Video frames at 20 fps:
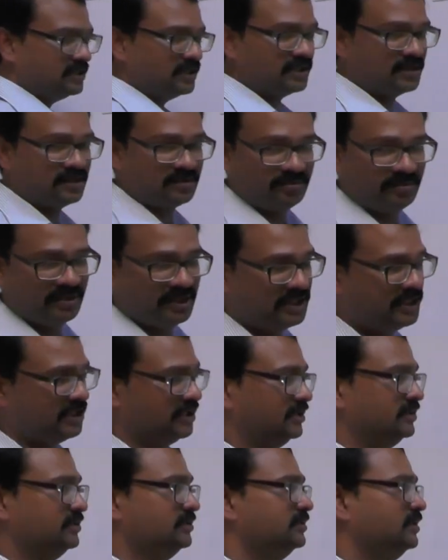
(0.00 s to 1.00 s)
that are
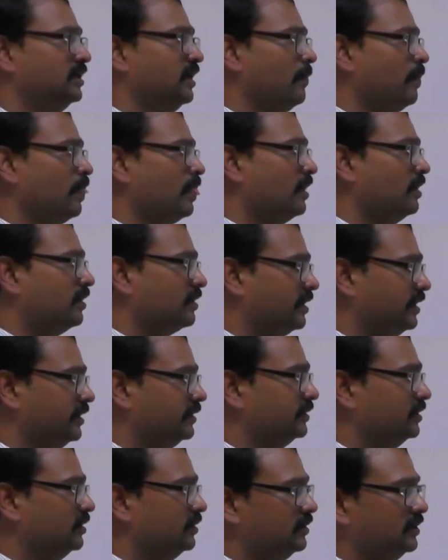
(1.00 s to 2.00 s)
meeting,
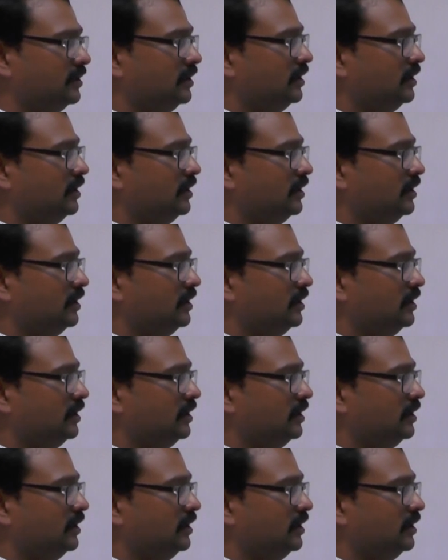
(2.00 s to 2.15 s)
right?